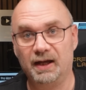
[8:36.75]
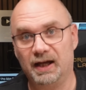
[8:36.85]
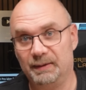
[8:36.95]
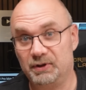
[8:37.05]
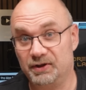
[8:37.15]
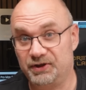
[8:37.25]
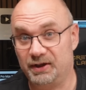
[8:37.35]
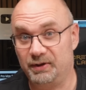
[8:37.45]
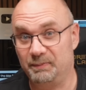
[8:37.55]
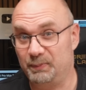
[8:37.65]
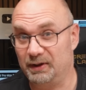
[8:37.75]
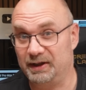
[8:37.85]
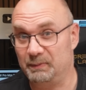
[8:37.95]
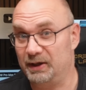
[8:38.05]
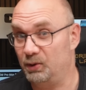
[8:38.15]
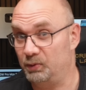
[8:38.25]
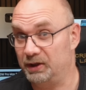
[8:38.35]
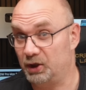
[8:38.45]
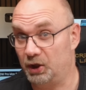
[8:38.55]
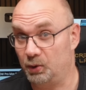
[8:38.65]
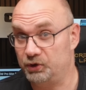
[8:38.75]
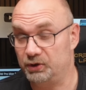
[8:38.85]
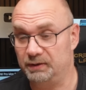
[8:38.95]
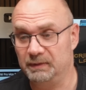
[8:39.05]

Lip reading: I'm considering building my own enclosure.